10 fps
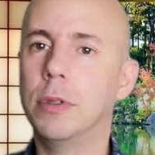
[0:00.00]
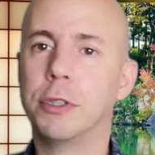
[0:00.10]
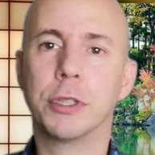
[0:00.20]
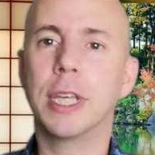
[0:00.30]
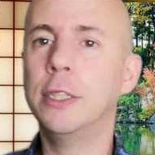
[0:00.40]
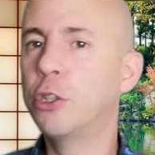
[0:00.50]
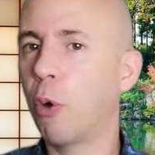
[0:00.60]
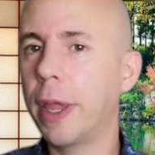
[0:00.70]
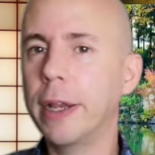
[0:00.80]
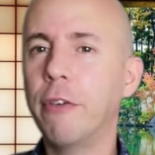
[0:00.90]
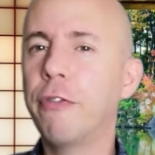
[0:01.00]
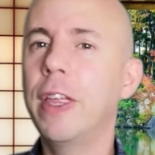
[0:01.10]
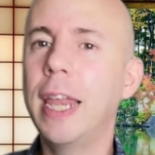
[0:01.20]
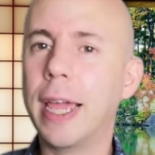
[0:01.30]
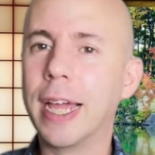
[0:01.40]
just enjoying the
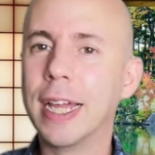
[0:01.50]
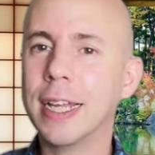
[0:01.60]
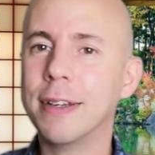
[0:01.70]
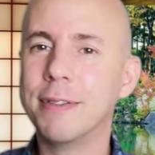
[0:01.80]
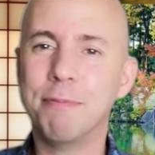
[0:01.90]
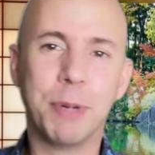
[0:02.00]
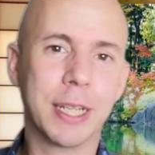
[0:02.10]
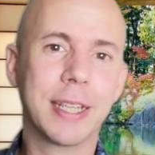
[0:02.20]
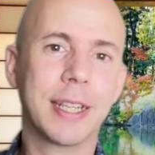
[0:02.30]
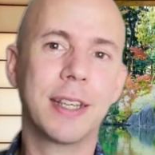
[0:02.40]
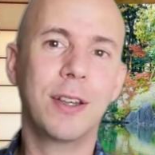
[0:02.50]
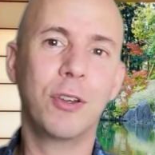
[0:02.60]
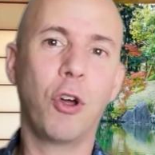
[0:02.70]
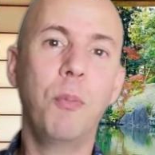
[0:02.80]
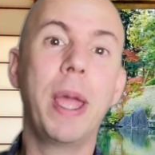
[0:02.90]
feeling, but
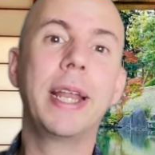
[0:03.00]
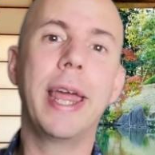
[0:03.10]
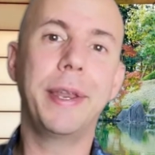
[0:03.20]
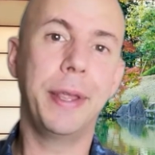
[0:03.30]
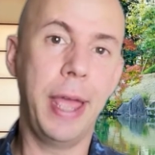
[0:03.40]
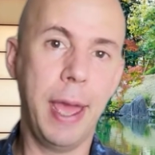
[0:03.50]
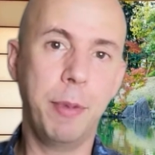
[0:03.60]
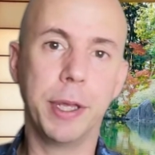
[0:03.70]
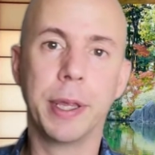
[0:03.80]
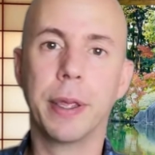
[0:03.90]
don't make that a habit.